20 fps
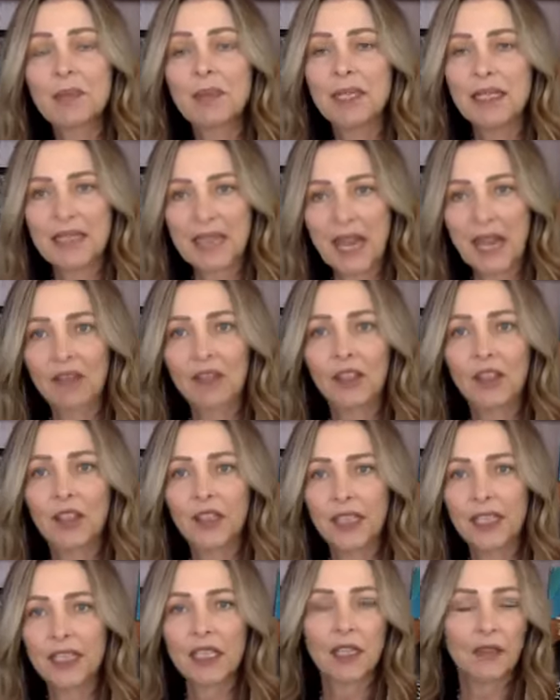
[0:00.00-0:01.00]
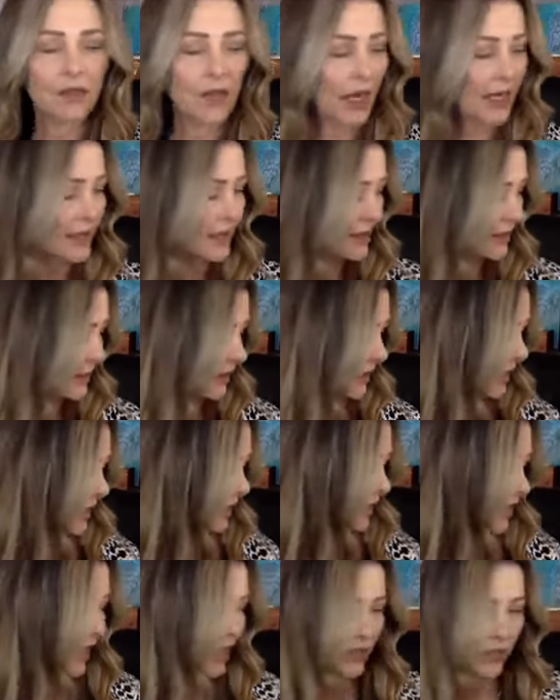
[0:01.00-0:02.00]
be downloaded into the device.
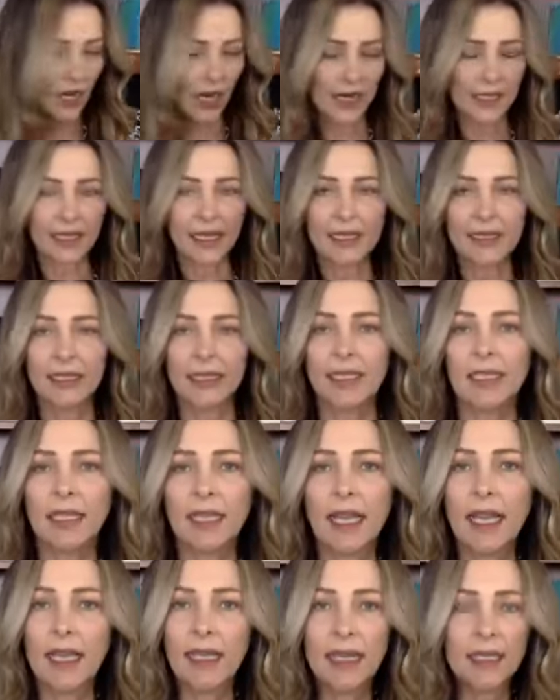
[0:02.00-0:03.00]
Okay, you guys, I did it again.